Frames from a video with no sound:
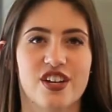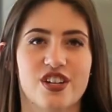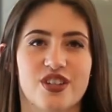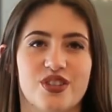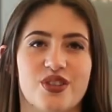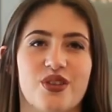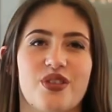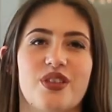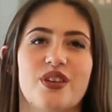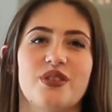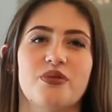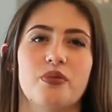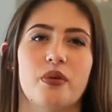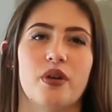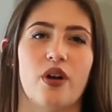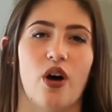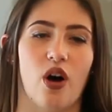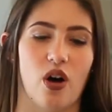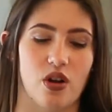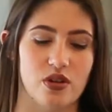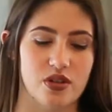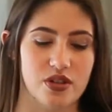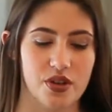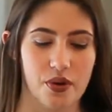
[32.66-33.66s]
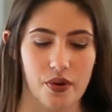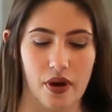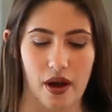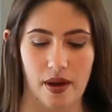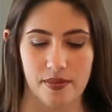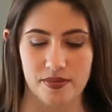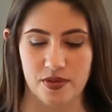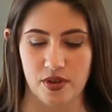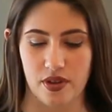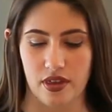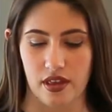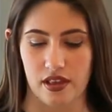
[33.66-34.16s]
So this one also
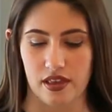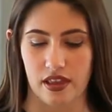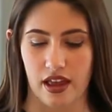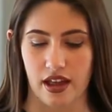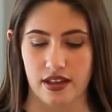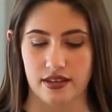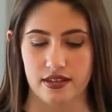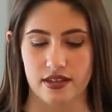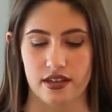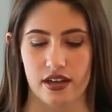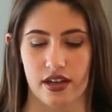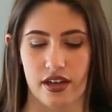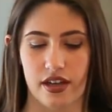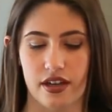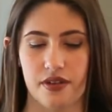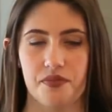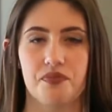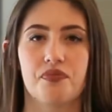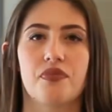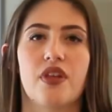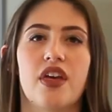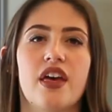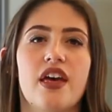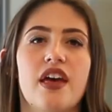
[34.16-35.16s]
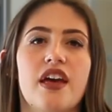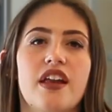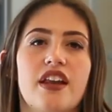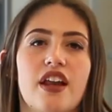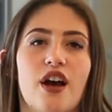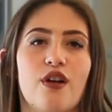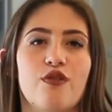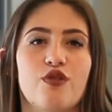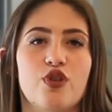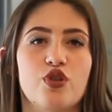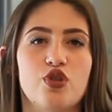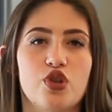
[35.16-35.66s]
comes with a lens hood.
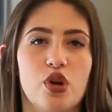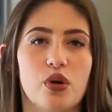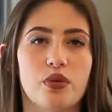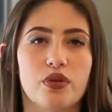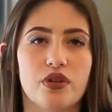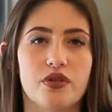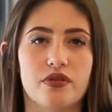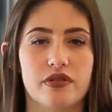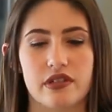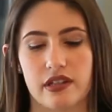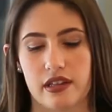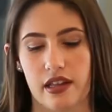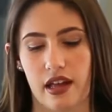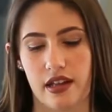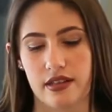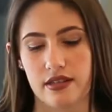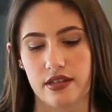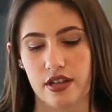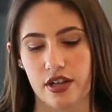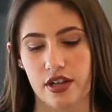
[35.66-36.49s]
Now if you don't use a lens